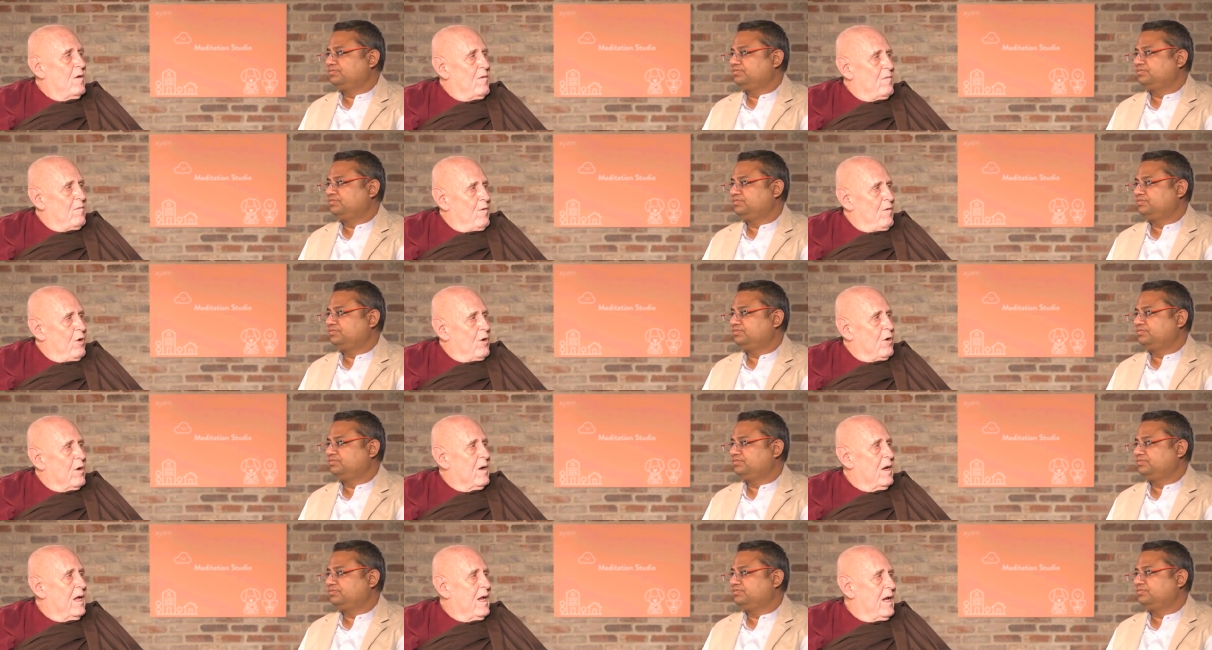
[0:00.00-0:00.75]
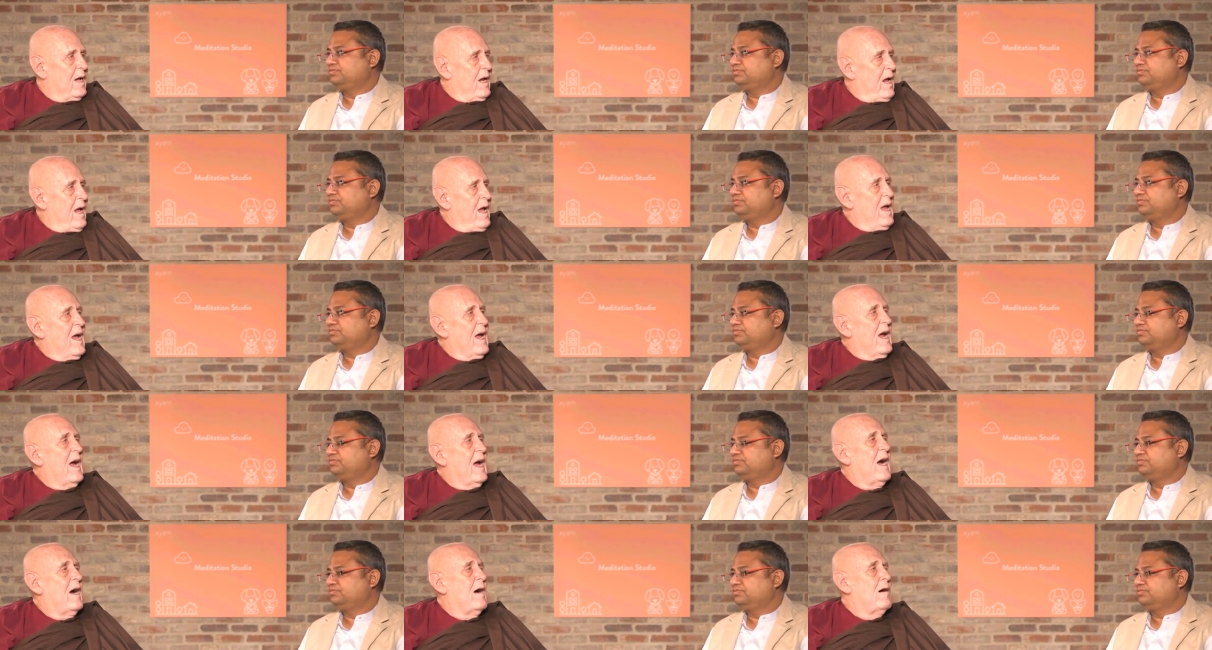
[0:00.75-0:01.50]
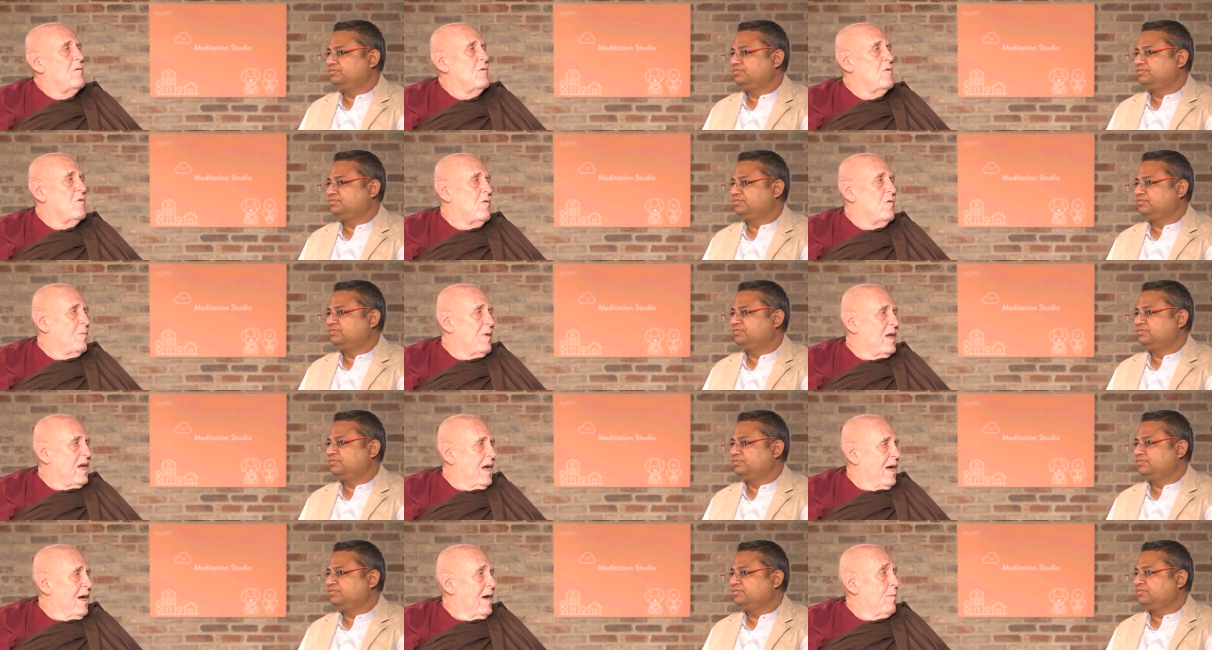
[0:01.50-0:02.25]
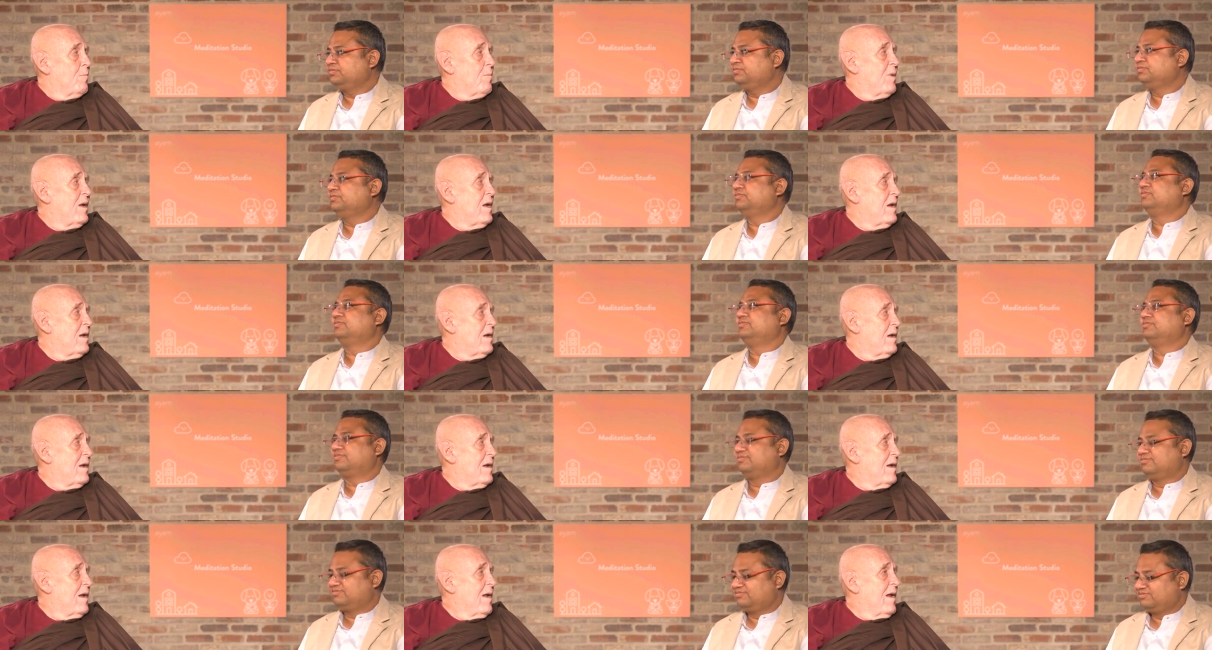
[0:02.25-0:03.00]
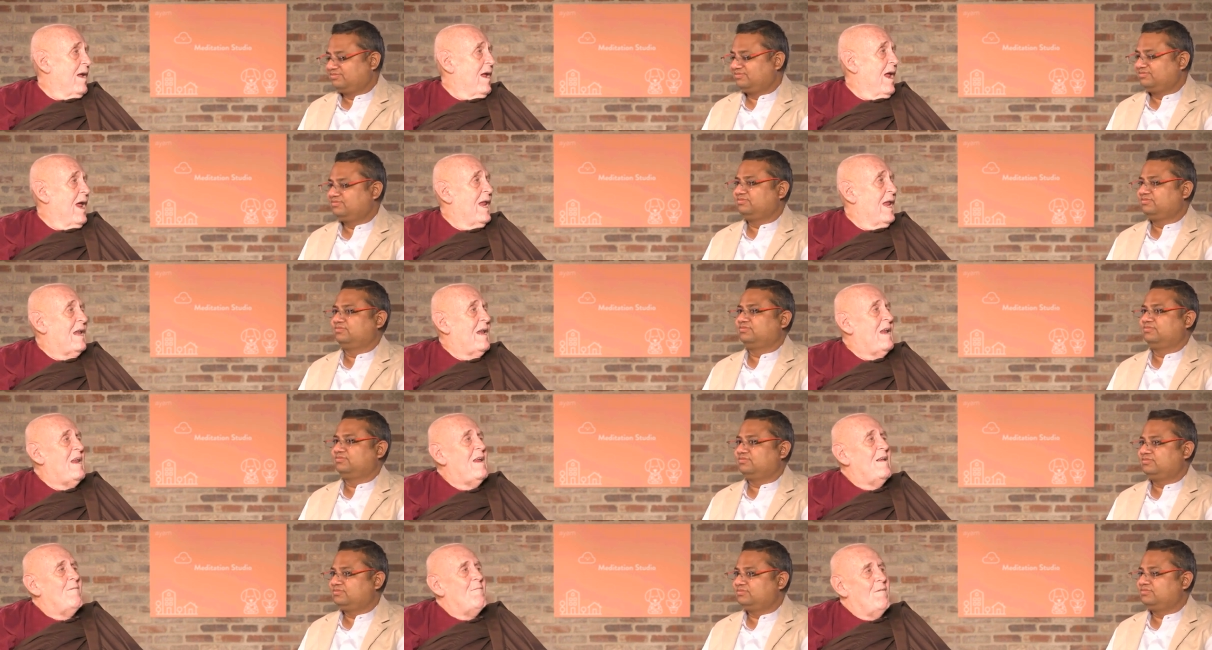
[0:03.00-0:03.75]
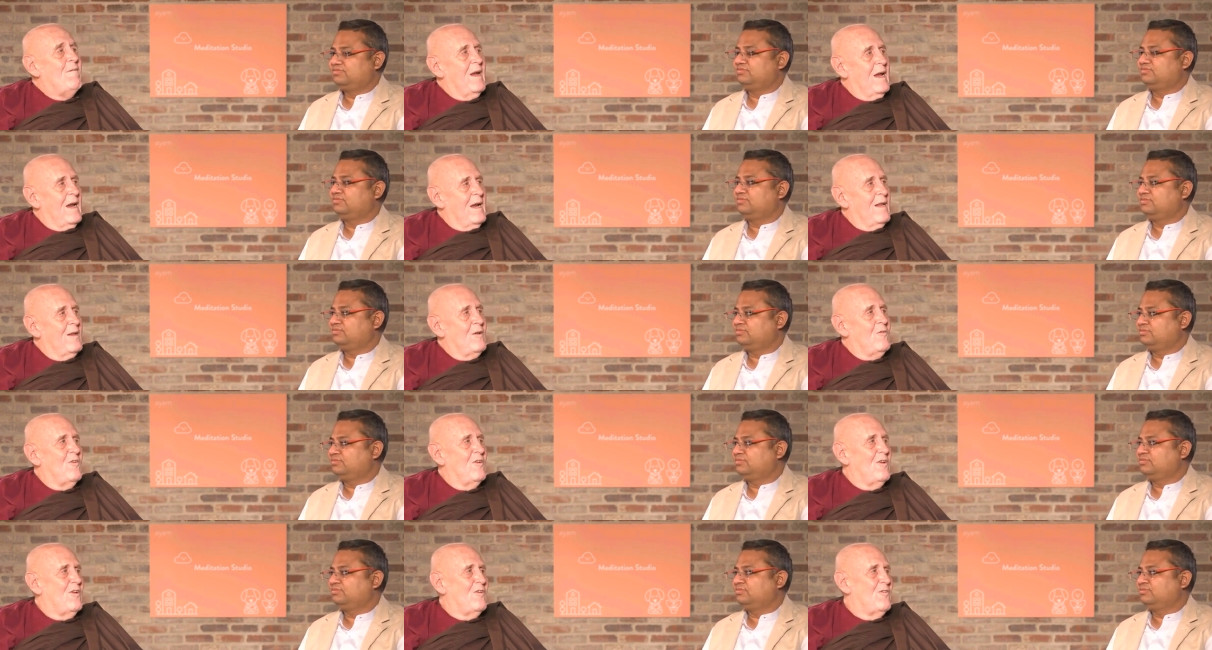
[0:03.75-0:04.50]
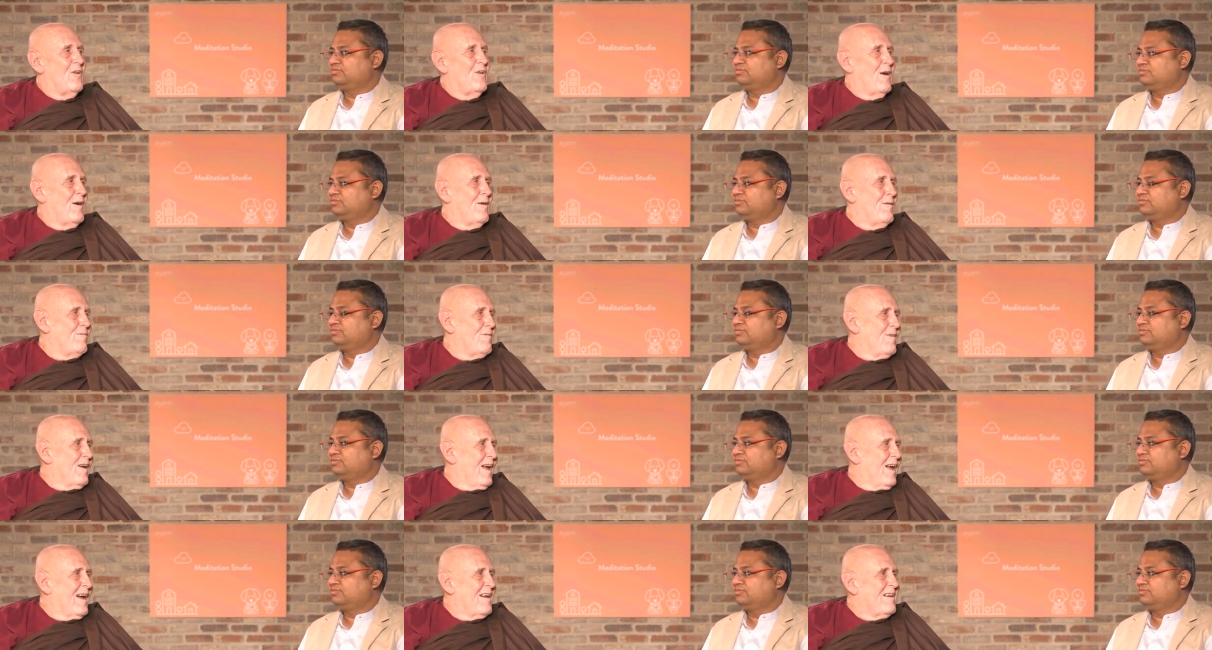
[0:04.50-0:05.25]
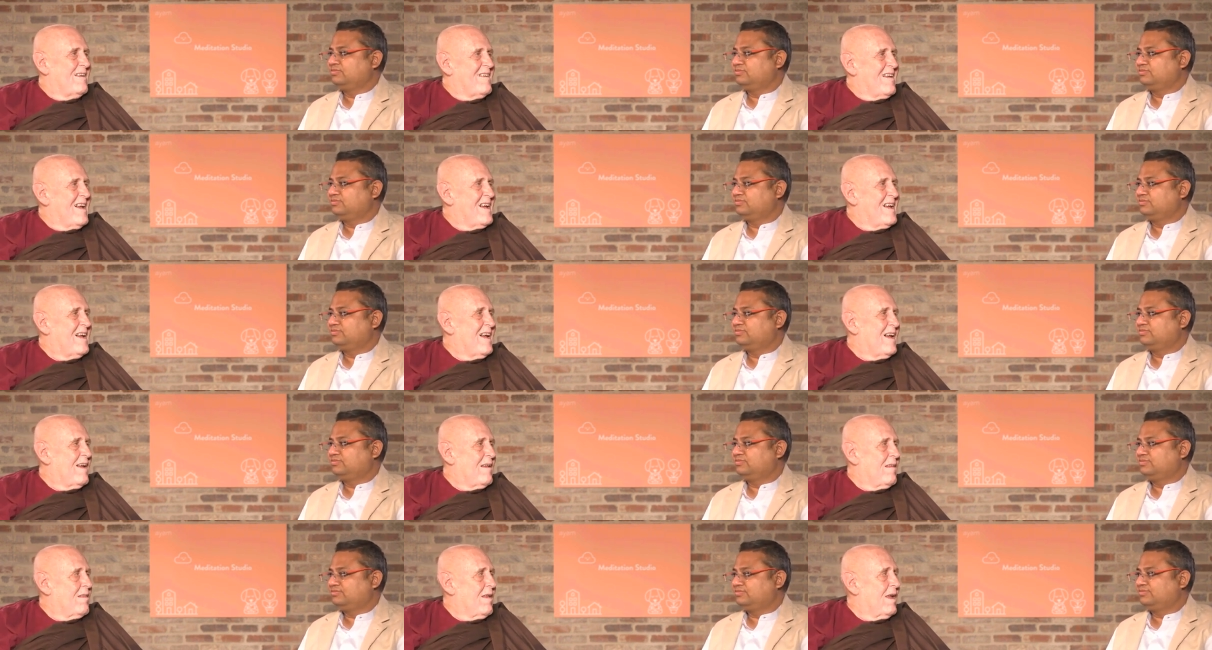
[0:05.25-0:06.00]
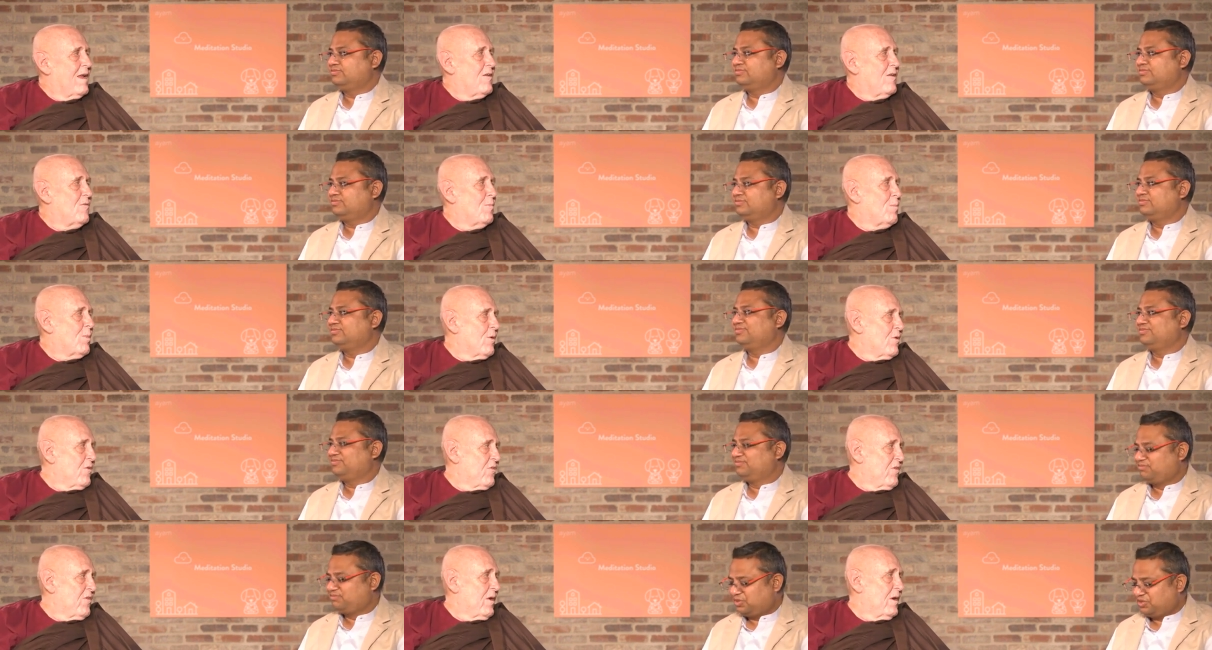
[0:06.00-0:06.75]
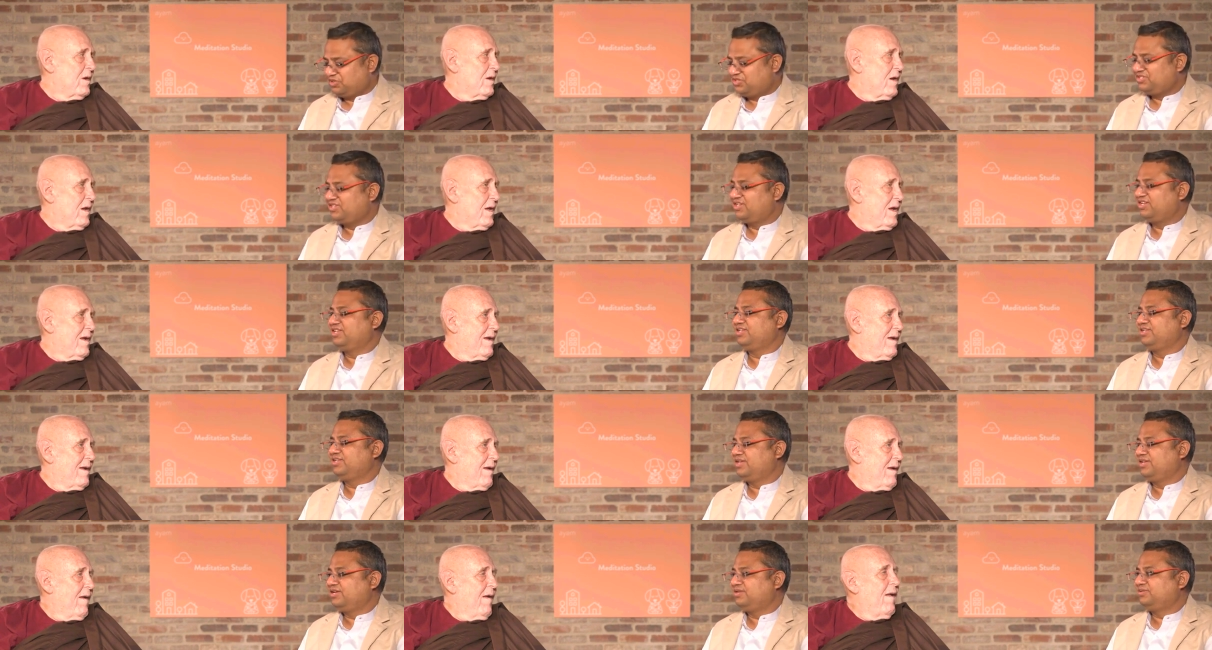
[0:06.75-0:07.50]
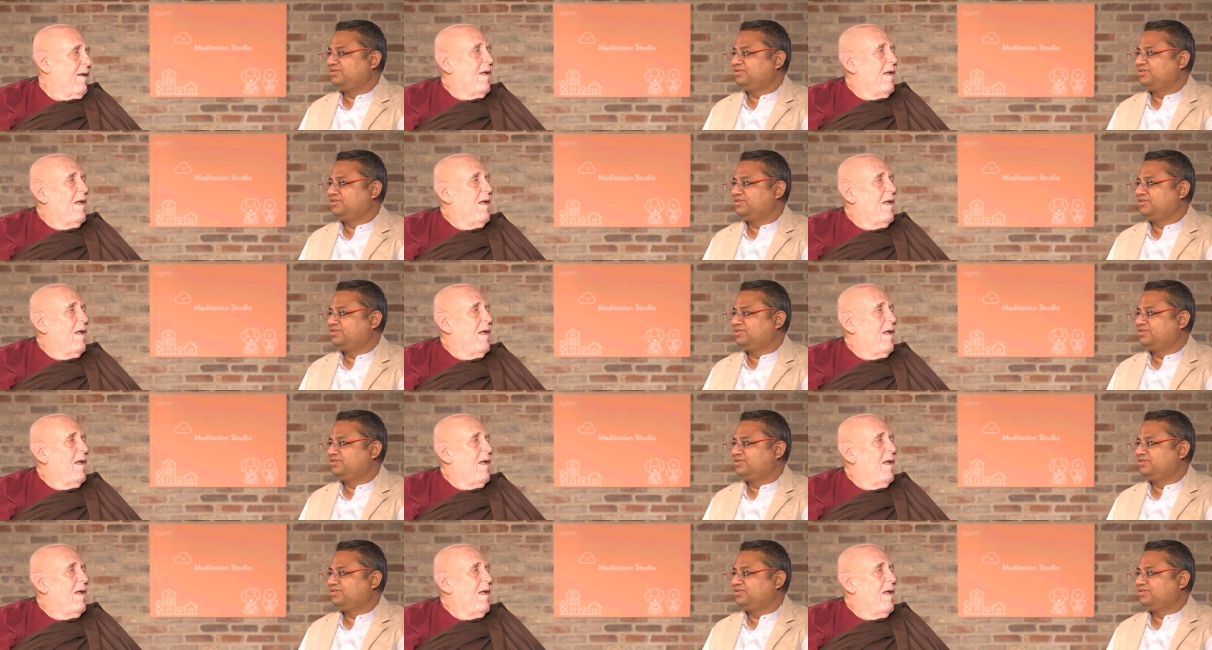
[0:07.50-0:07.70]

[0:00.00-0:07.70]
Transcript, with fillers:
Speaker 1: of learning how to be happy and the advantages of not taking things personally. personally yeah